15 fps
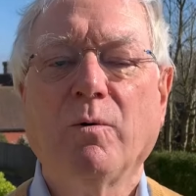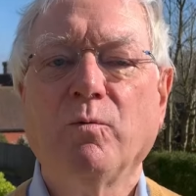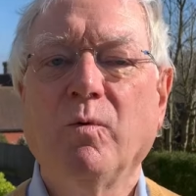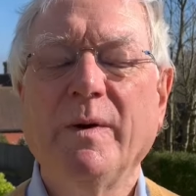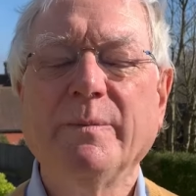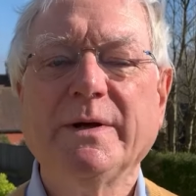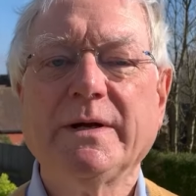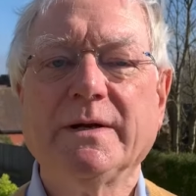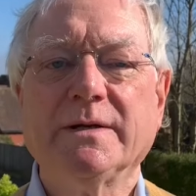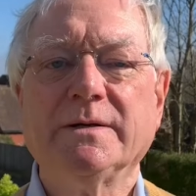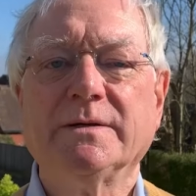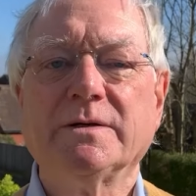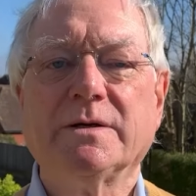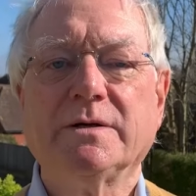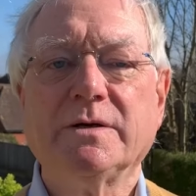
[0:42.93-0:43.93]
women
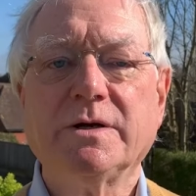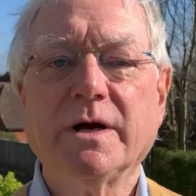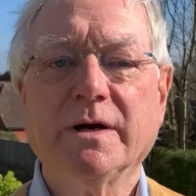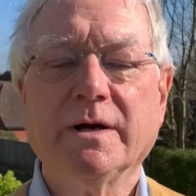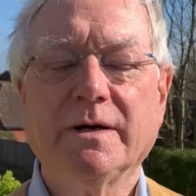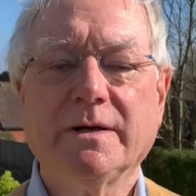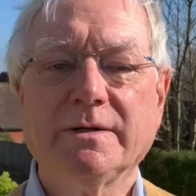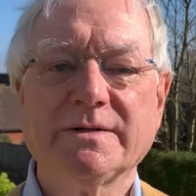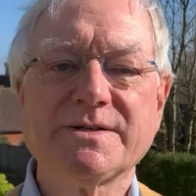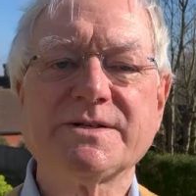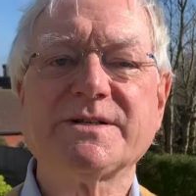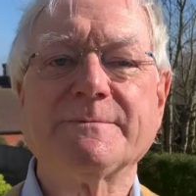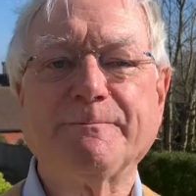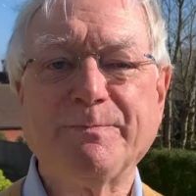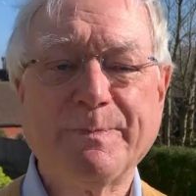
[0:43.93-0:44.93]
and
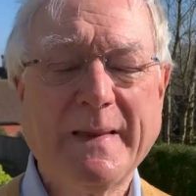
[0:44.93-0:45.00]
girls,